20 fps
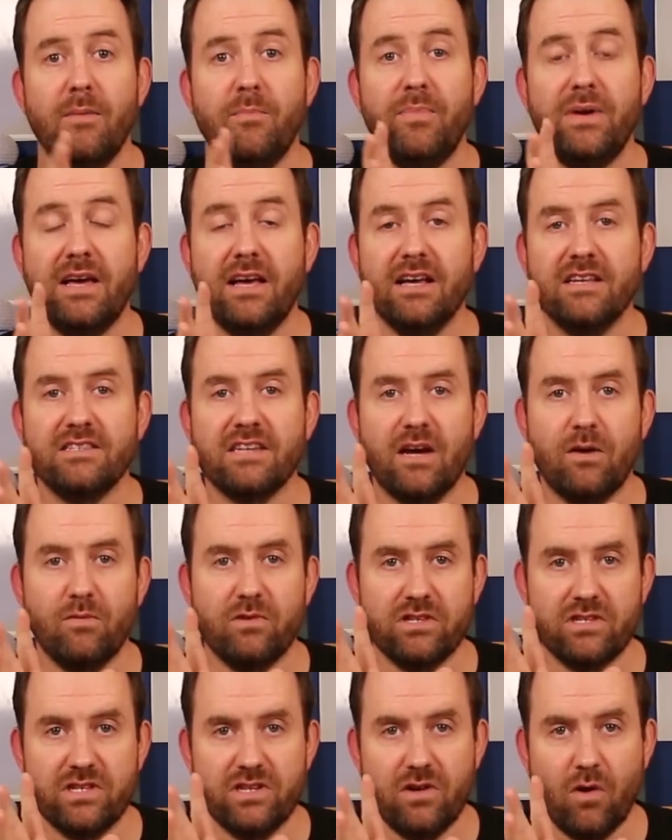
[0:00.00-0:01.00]
because I
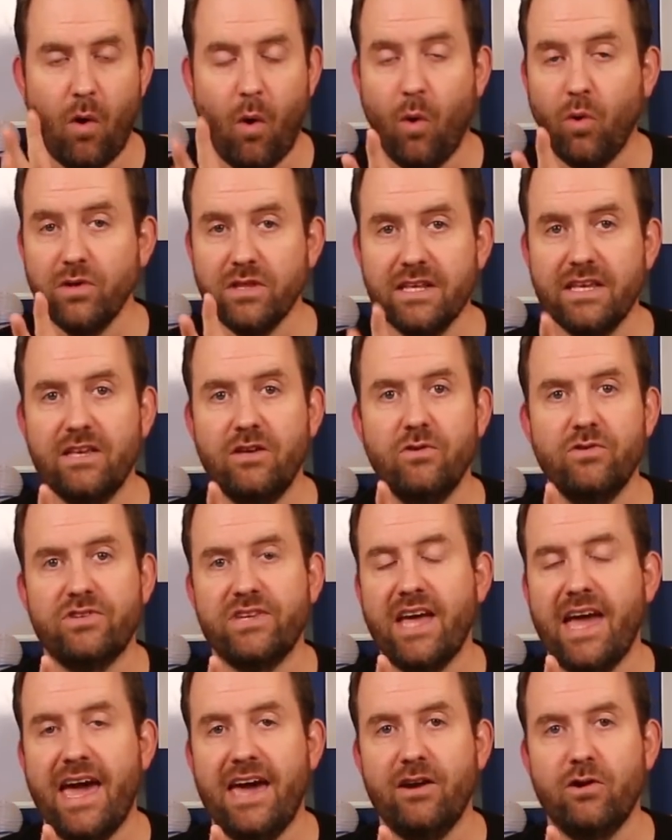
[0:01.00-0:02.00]
was only
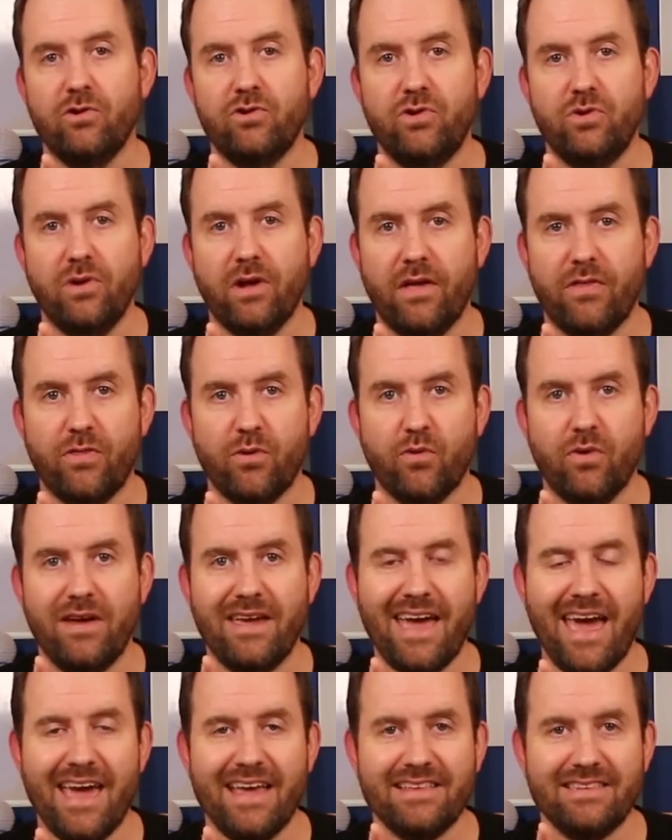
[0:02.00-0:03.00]
using
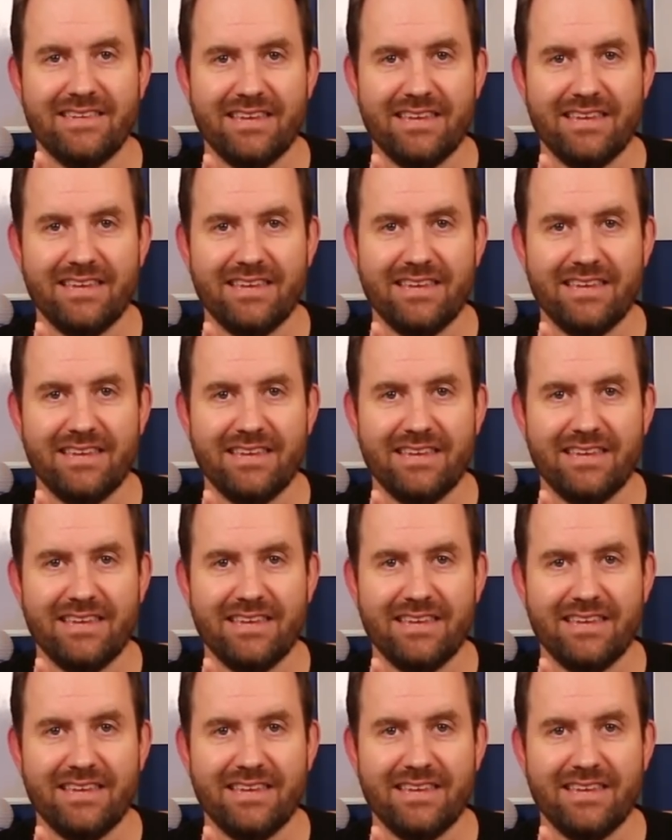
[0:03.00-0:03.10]
802.3